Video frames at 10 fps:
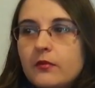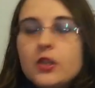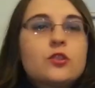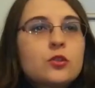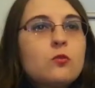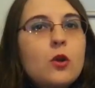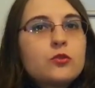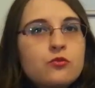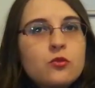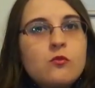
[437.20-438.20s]
into
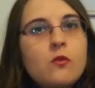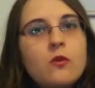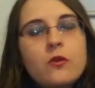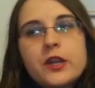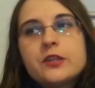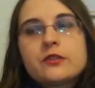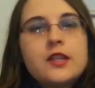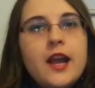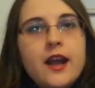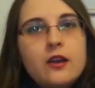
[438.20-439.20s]
one room or into
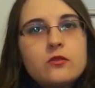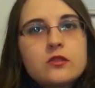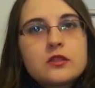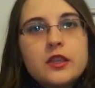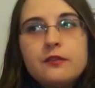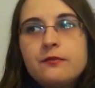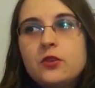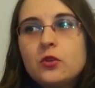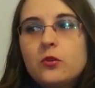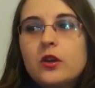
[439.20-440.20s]
the house. If
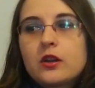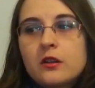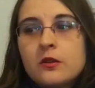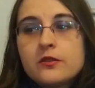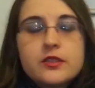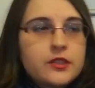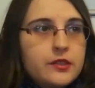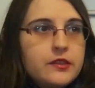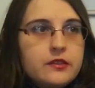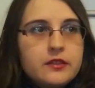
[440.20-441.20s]
you are
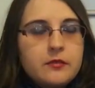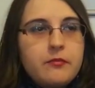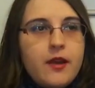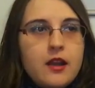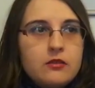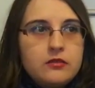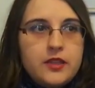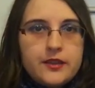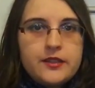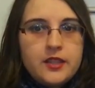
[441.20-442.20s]
concerned about
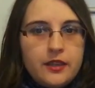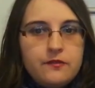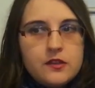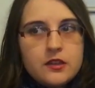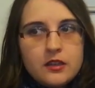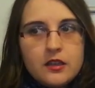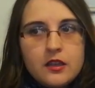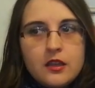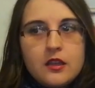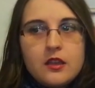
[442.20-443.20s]
their safety,
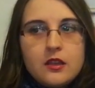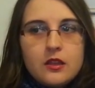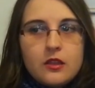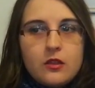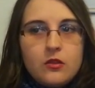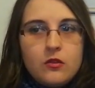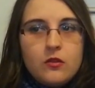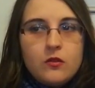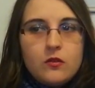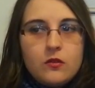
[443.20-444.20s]

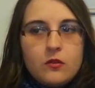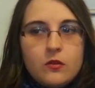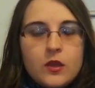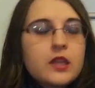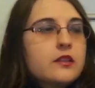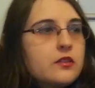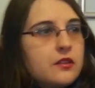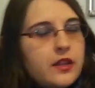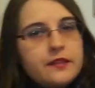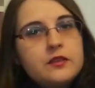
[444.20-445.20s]
you can
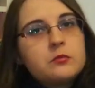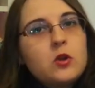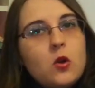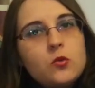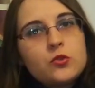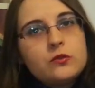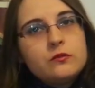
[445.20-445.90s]
let them go